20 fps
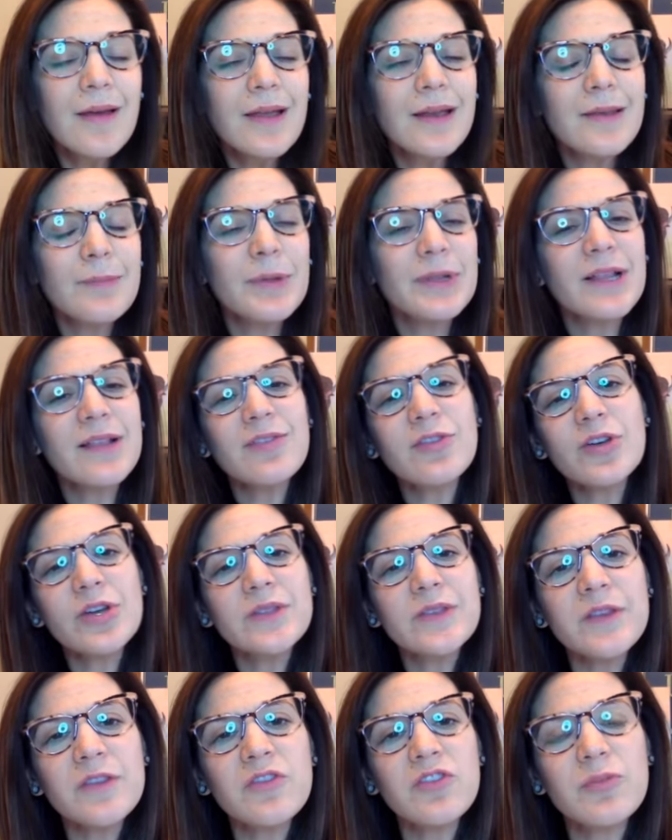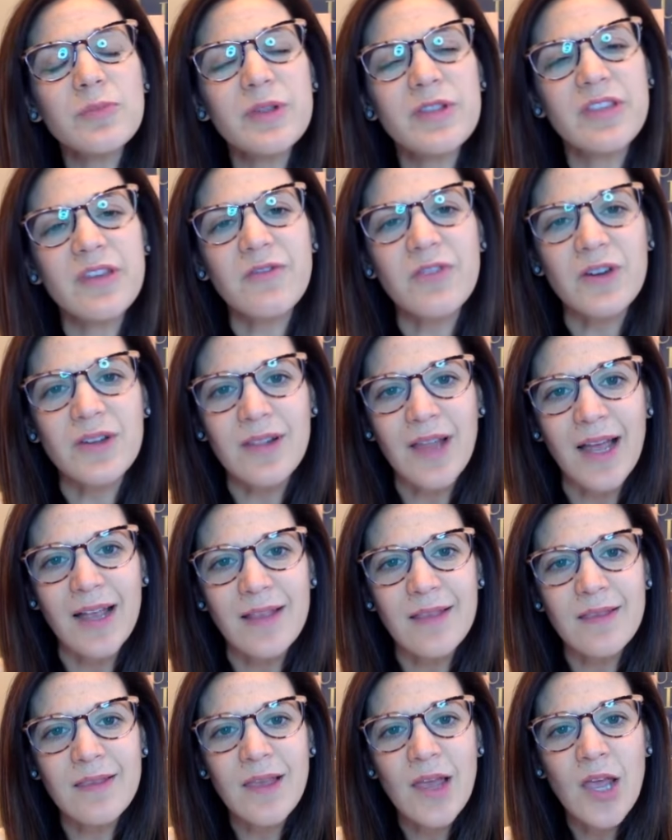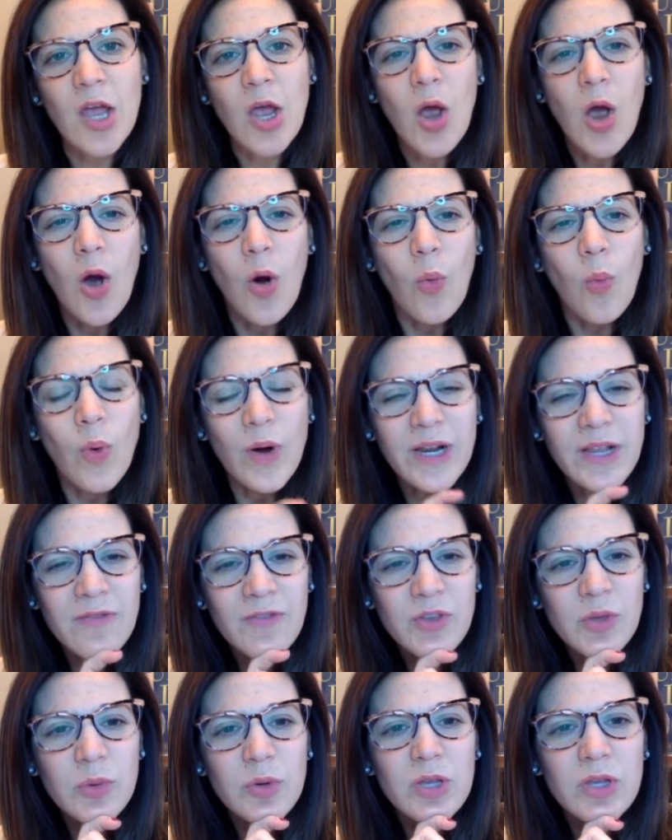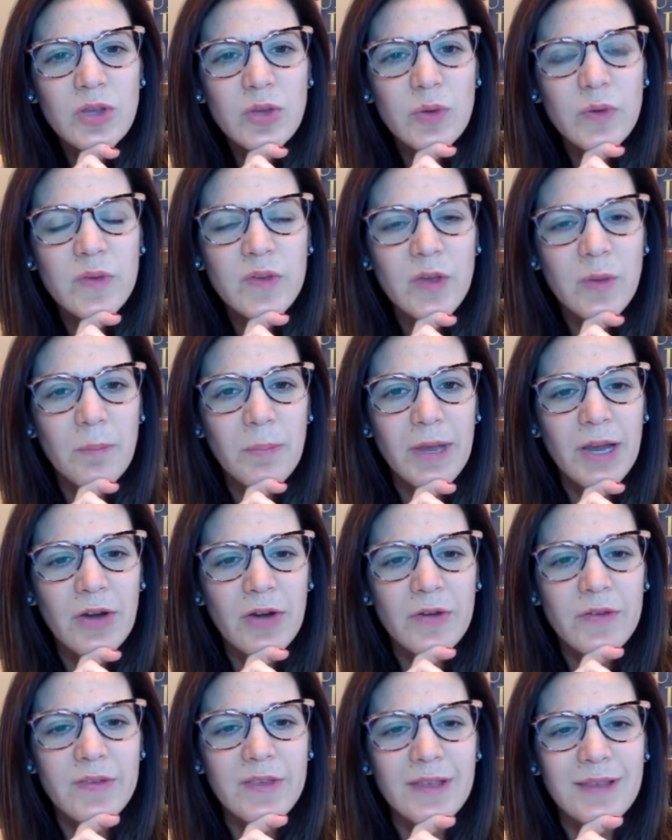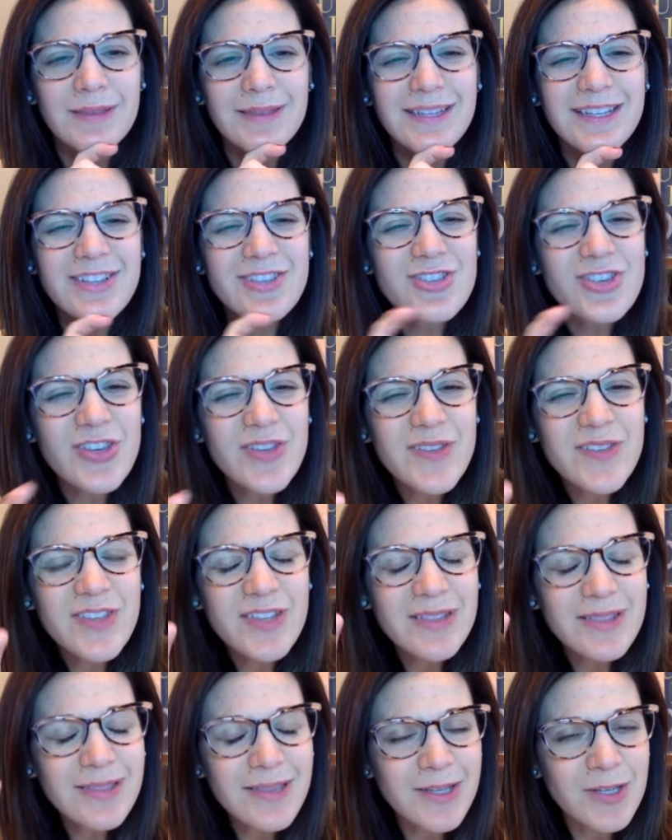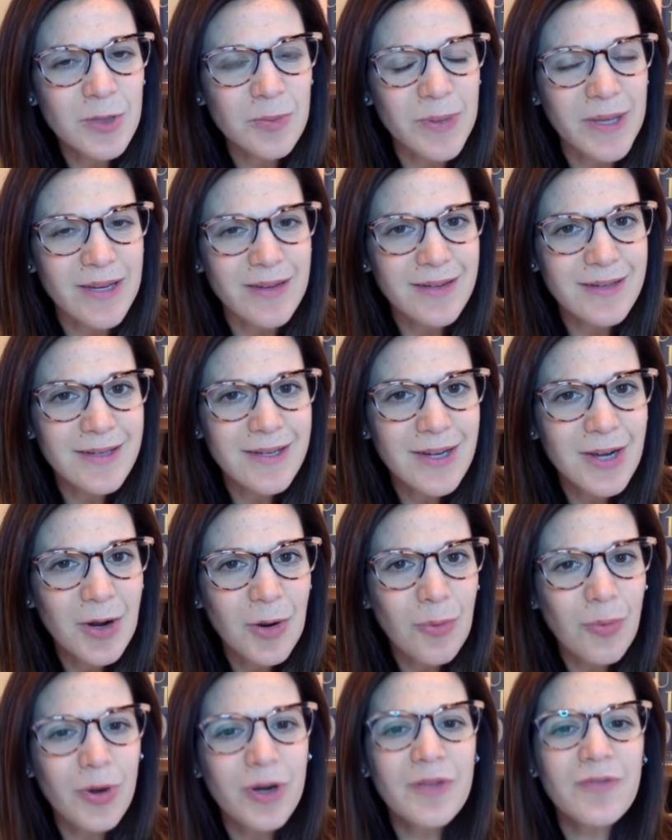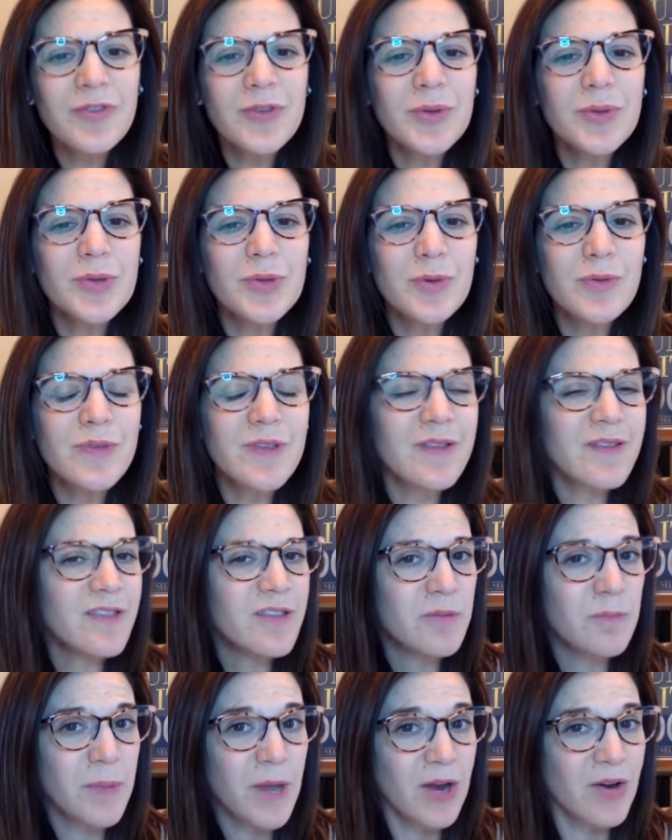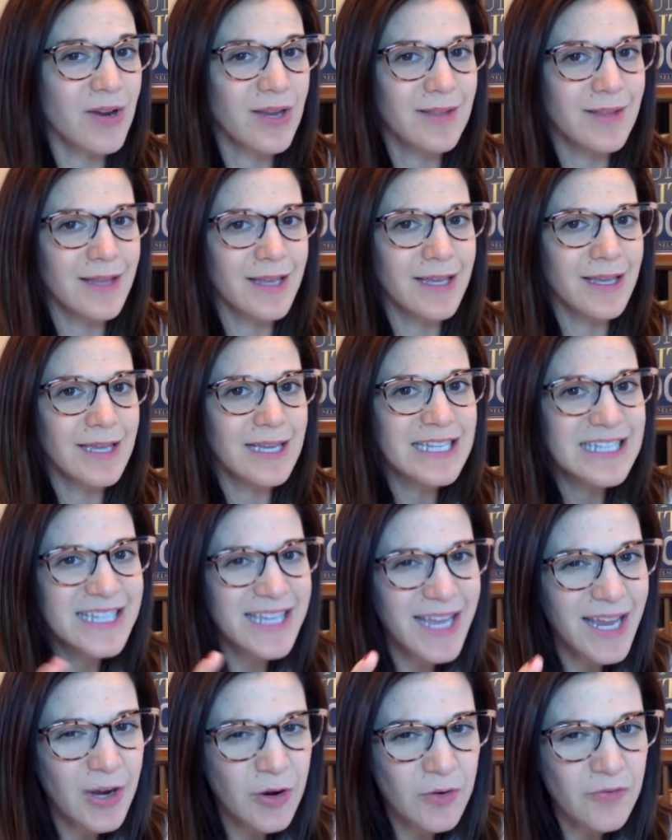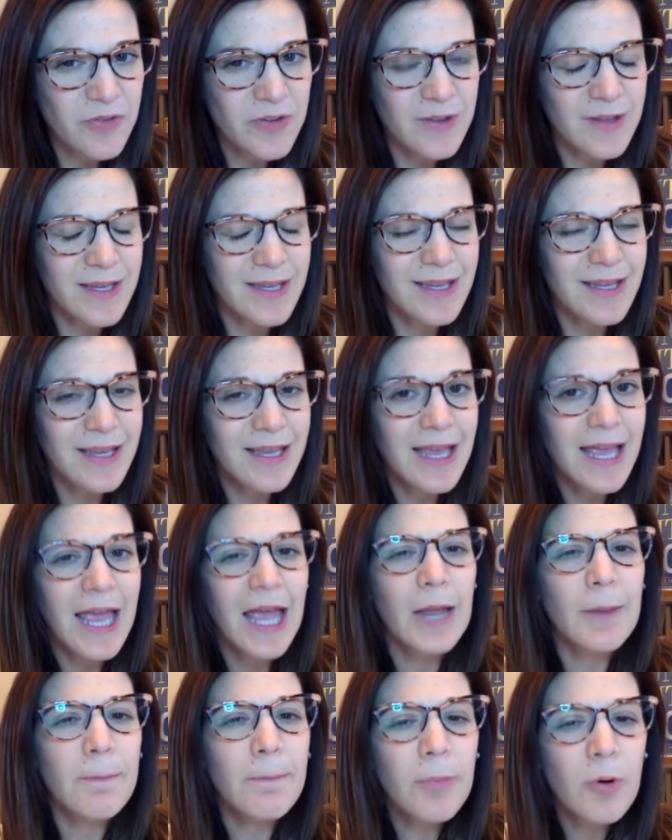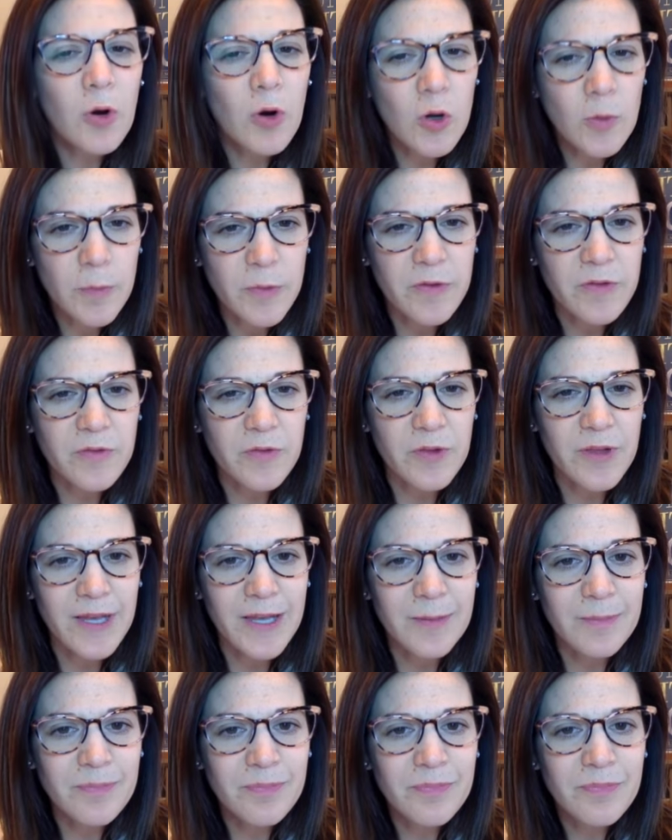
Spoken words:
But let's look at this from a different lens. What if you can use comparison just a little bit? What if you use it sparingly, carefully, and purposefully?